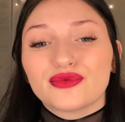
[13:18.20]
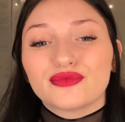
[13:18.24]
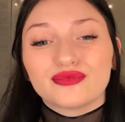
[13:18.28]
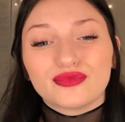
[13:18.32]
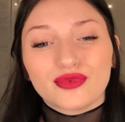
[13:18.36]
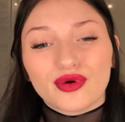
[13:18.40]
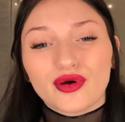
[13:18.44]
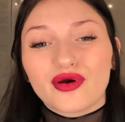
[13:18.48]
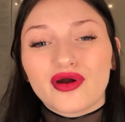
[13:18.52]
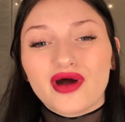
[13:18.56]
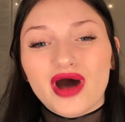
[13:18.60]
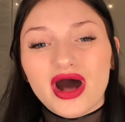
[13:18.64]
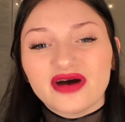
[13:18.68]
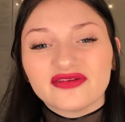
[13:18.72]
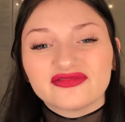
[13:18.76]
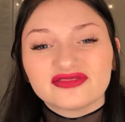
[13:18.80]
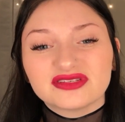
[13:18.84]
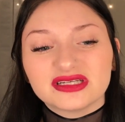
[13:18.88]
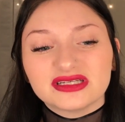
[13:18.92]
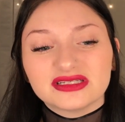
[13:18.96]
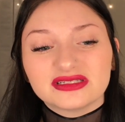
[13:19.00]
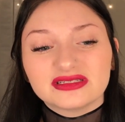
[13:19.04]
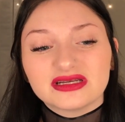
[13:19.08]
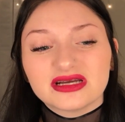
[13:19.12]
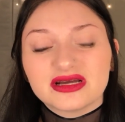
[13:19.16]
more
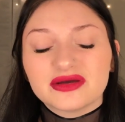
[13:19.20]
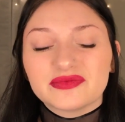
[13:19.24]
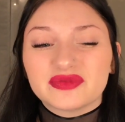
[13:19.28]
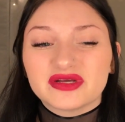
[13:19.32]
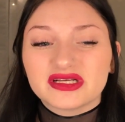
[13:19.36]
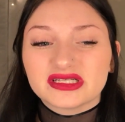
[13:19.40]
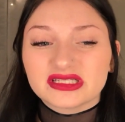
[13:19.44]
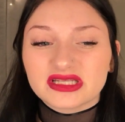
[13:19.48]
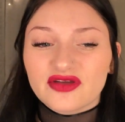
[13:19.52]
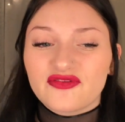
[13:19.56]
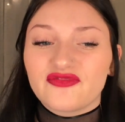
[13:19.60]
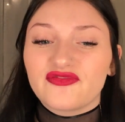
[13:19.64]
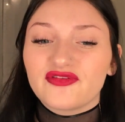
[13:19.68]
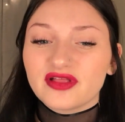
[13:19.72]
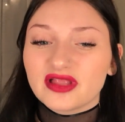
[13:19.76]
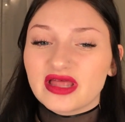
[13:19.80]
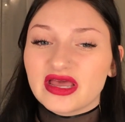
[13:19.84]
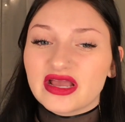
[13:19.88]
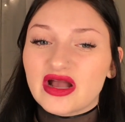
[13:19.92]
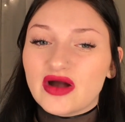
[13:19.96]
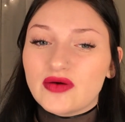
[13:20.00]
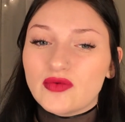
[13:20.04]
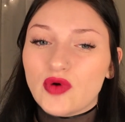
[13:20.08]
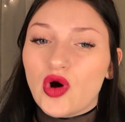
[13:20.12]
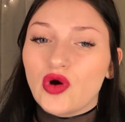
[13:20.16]
often, because I feel
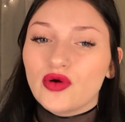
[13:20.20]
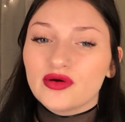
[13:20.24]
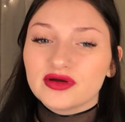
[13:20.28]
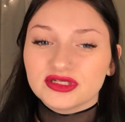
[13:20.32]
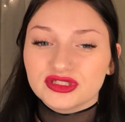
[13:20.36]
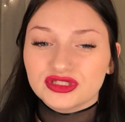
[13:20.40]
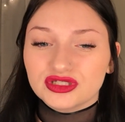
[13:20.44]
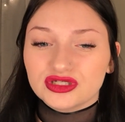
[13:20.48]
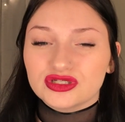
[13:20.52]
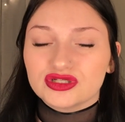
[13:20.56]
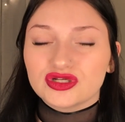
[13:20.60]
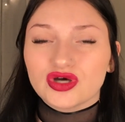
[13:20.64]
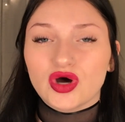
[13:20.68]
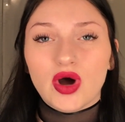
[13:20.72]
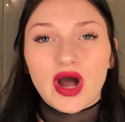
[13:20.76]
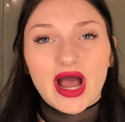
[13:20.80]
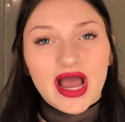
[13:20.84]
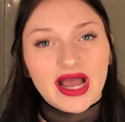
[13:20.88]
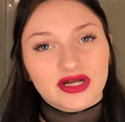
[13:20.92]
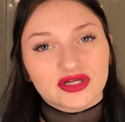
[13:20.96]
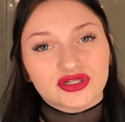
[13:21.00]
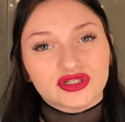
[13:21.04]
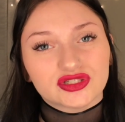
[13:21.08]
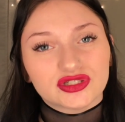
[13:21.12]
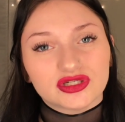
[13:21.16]
like I'm always just so
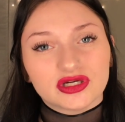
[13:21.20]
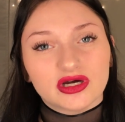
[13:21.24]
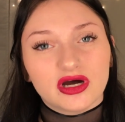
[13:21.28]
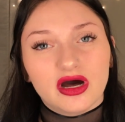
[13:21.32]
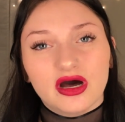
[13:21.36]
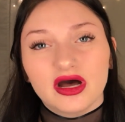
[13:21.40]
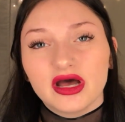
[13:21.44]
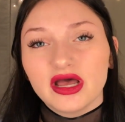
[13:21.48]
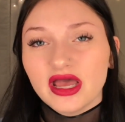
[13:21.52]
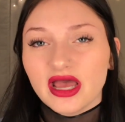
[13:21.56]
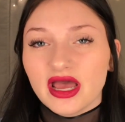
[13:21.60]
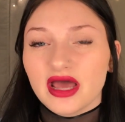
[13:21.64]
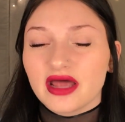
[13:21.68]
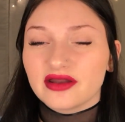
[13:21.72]
extra,